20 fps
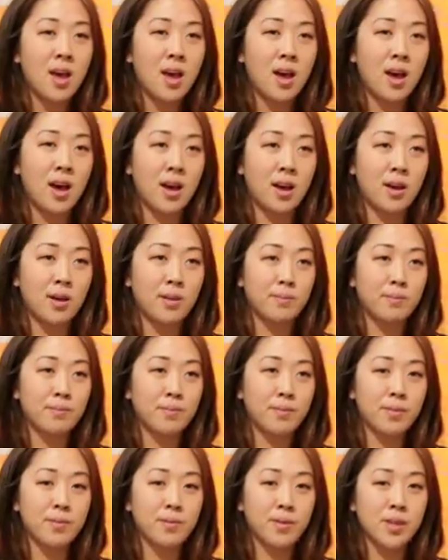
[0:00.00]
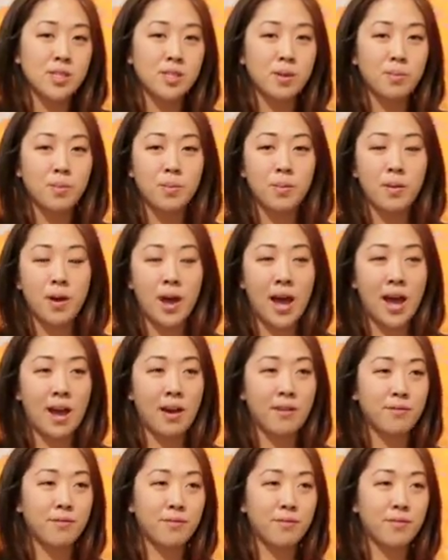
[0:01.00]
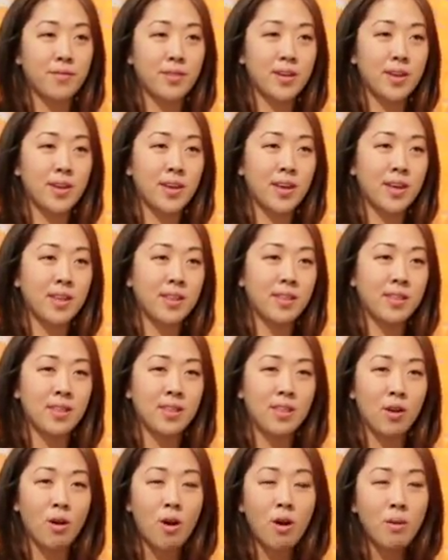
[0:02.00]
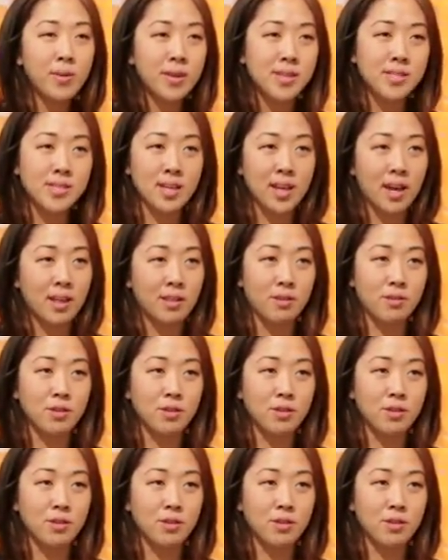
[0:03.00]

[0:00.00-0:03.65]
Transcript: because some people have, and they're all mixed together.